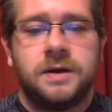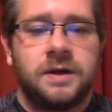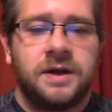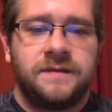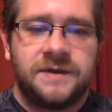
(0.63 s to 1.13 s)

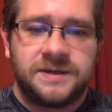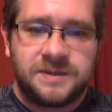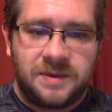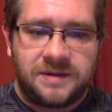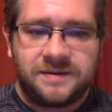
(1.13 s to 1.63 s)
Good evening,
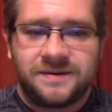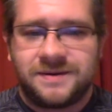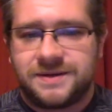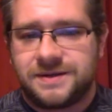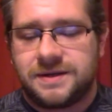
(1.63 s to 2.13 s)
Samantha.
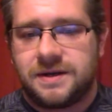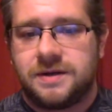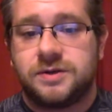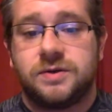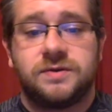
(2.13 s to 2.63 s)
This is
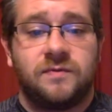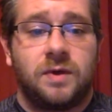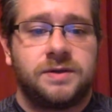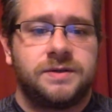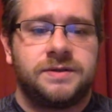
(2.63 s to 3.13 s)
uh, Joseph
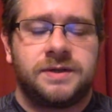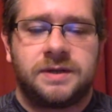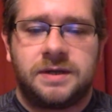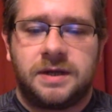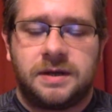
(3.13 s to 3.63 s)
Walters,
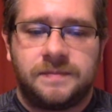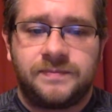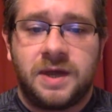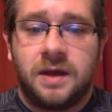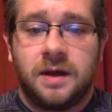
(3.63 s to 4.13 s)
and uh,
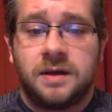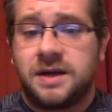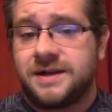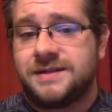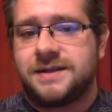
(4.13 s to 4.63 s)
I'd
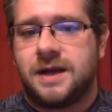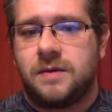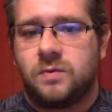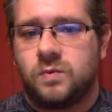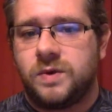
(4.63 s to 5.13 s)
like to say I
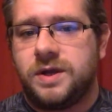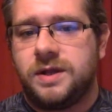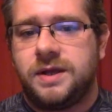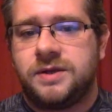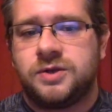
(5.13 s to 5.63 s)

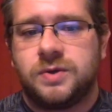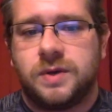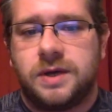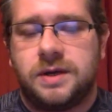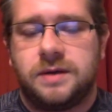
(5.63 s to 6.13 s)
really
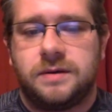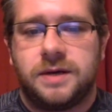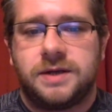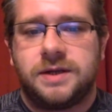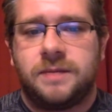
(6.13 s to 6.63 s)
enjoyed your
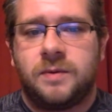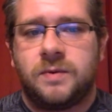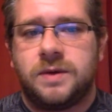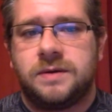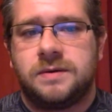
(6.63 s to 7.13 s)
uh, demo
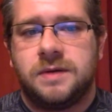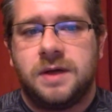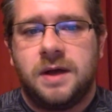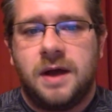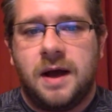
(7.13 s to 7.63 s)
reel.
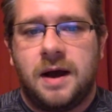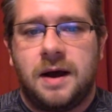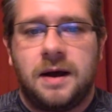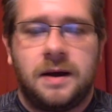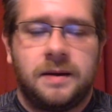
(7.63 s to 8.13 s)

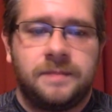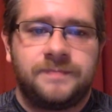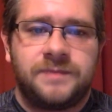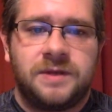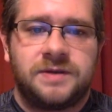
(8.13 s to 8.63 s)
Um,
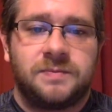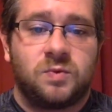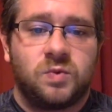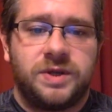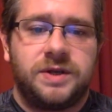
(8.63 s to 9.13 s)
some
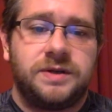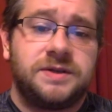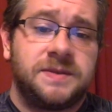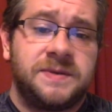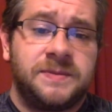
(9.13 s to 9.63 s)
really good
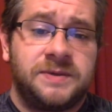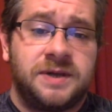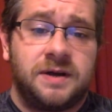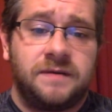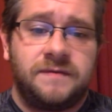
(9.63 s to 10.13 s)

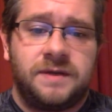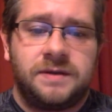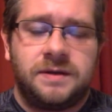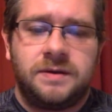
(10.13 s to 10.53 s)
cinematography in there.